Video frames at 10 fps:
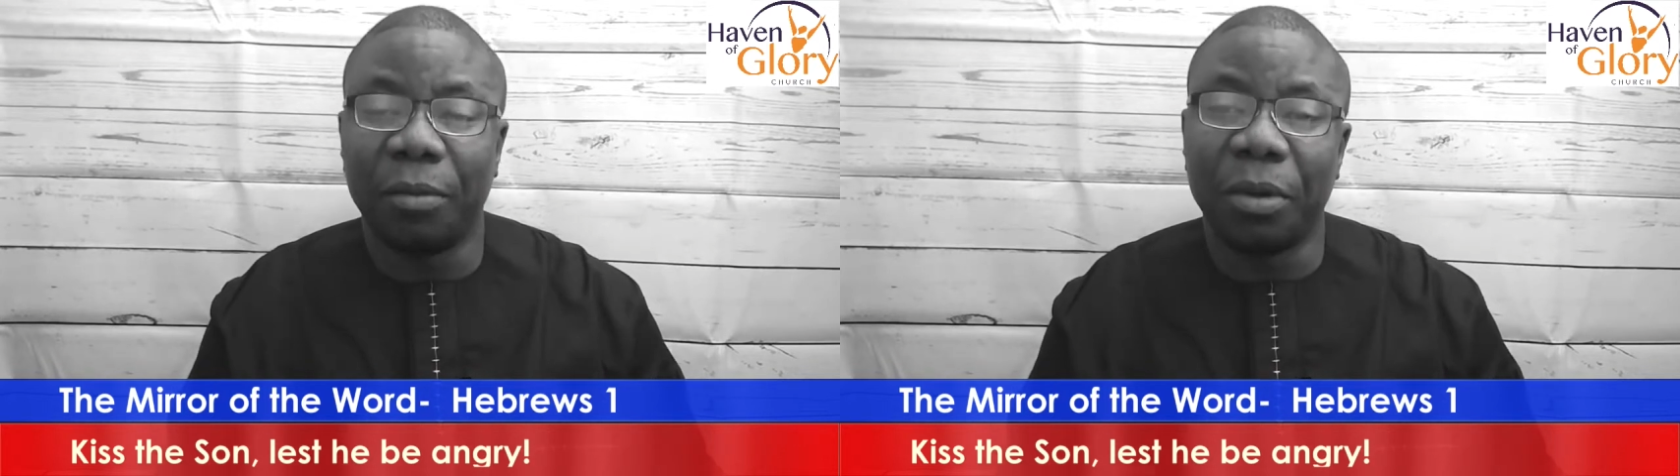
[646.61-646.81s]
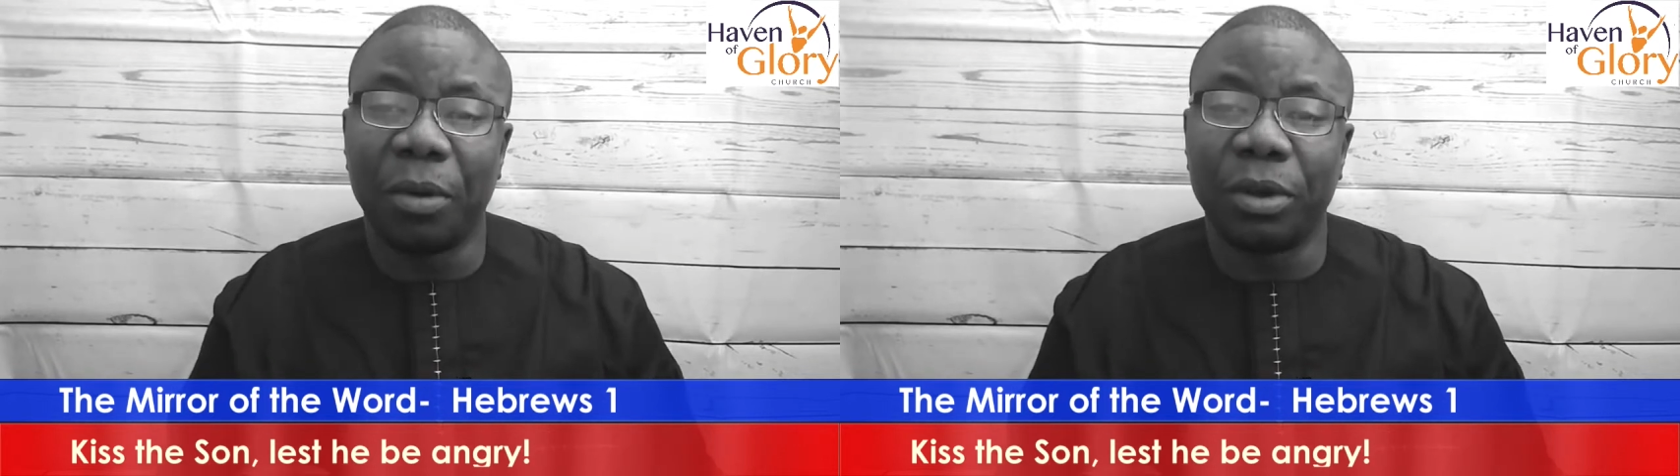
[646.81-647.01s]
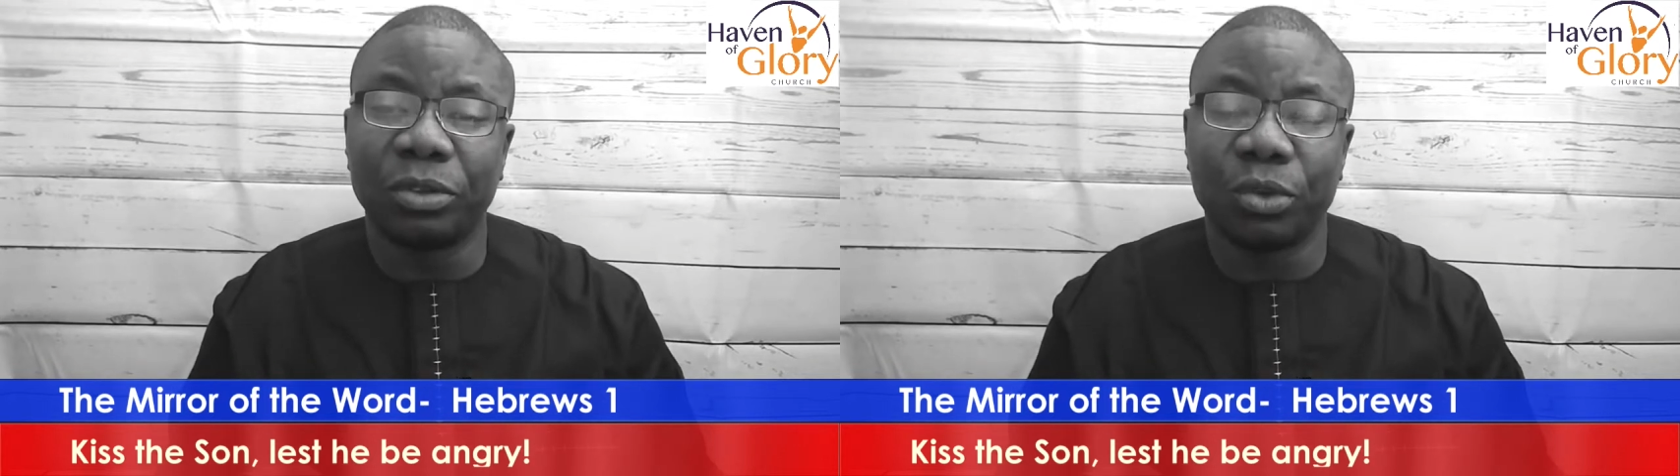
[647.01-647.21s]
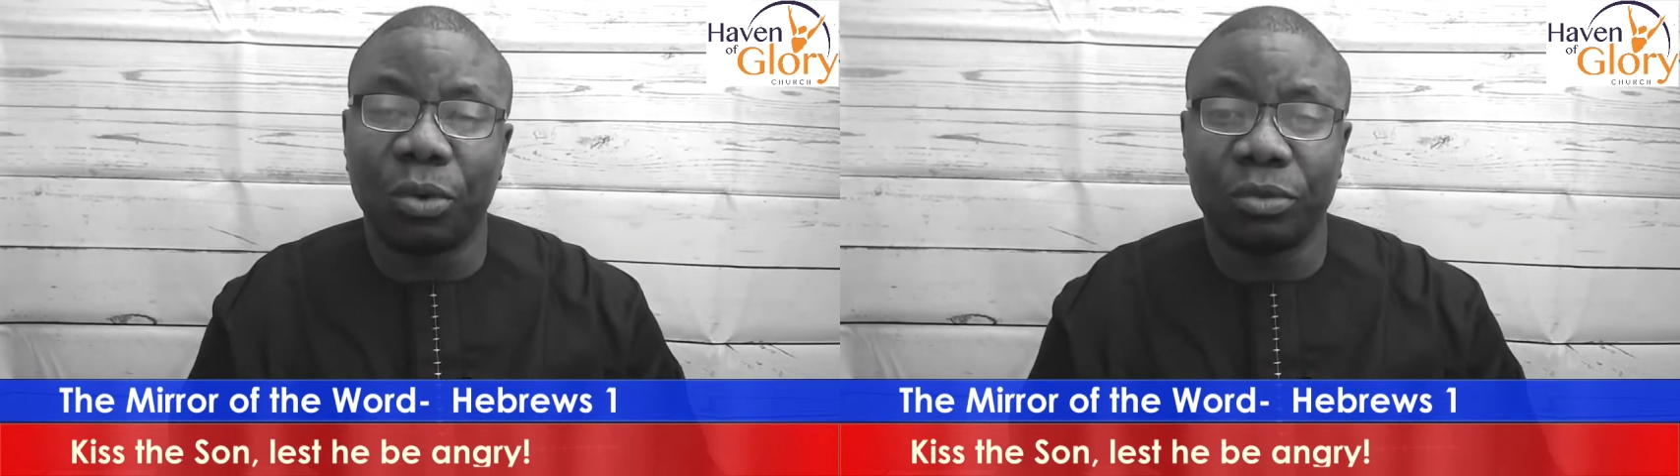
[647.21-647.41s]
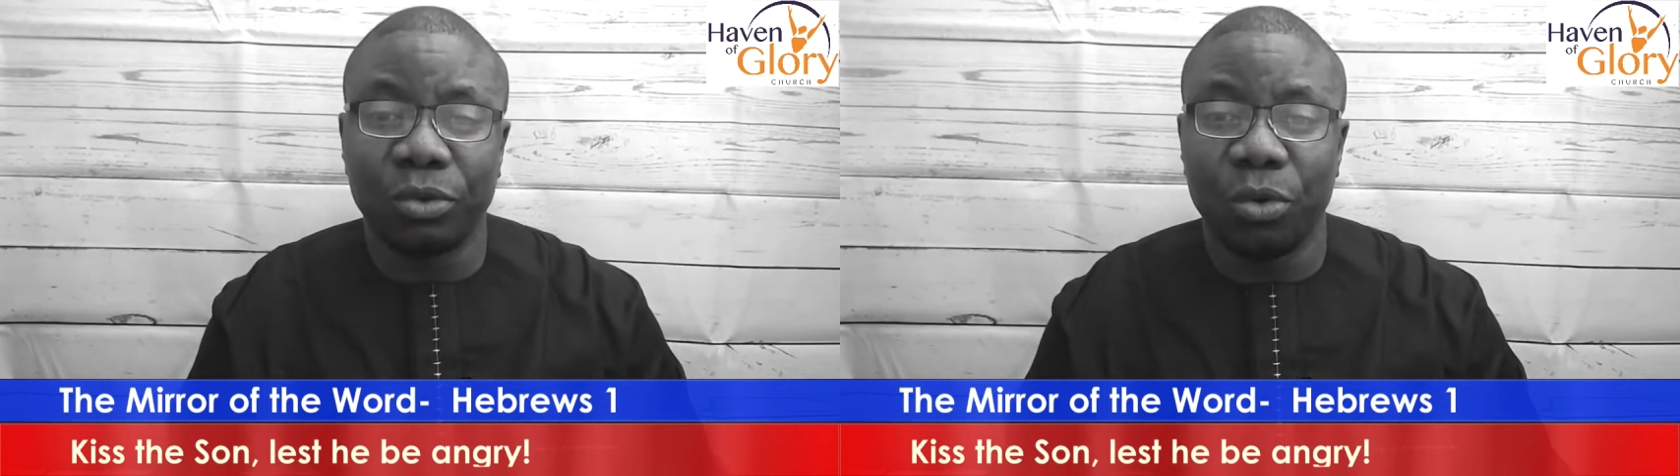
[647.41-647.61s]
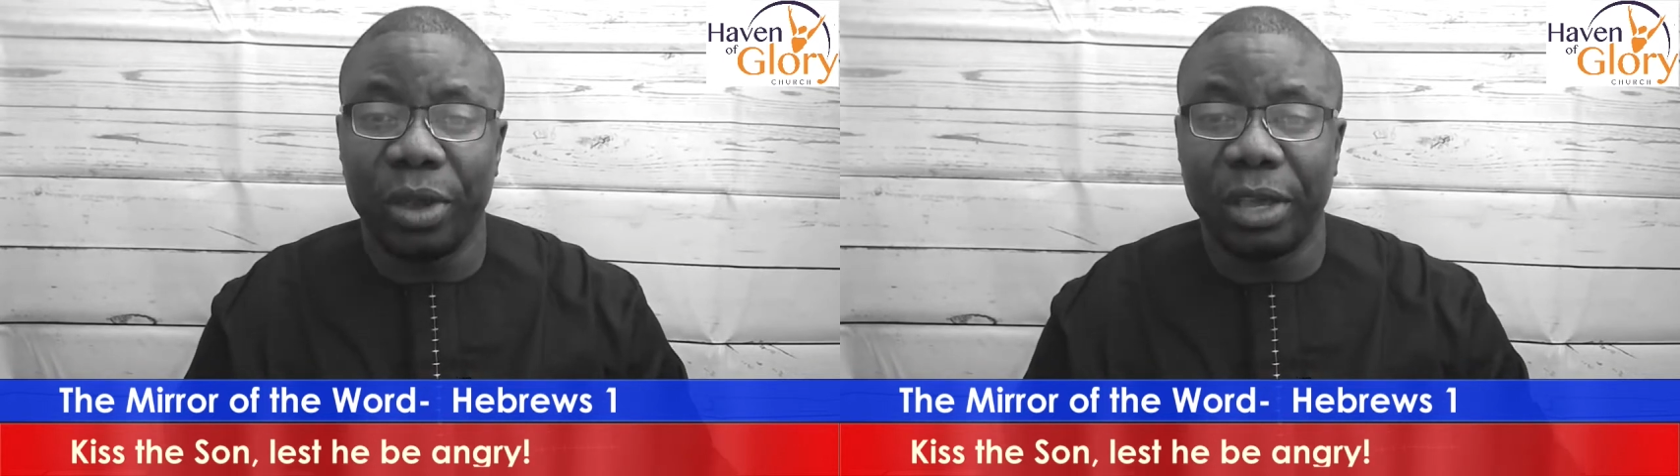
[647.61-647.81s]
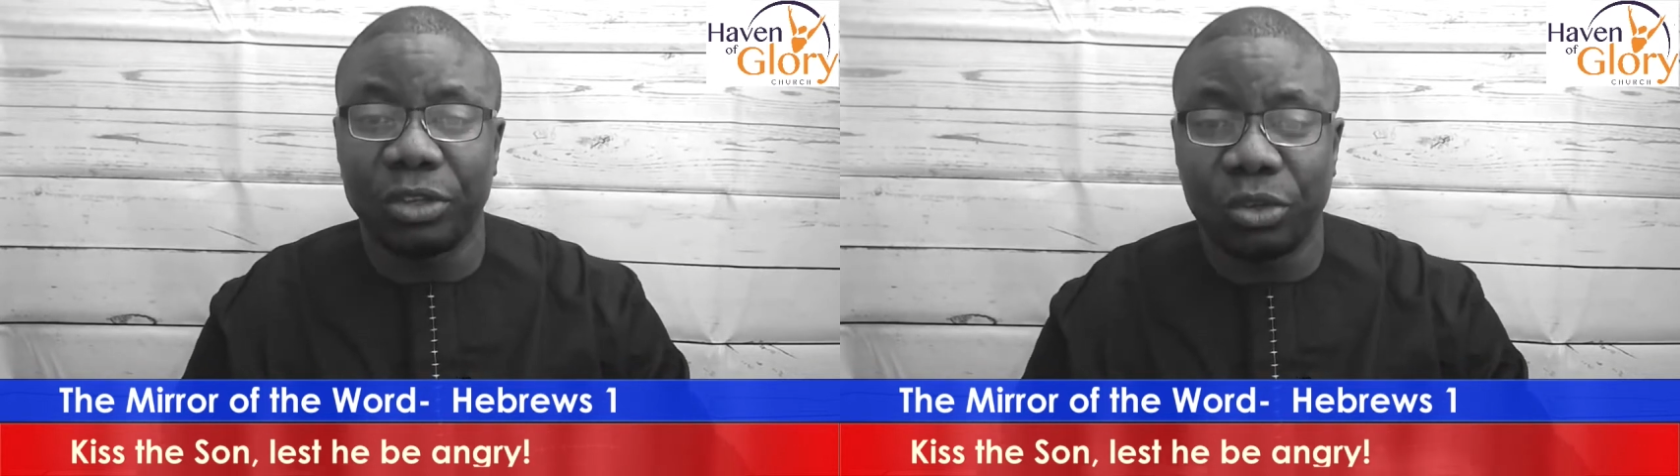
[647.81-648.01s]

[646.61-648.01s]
we want to do a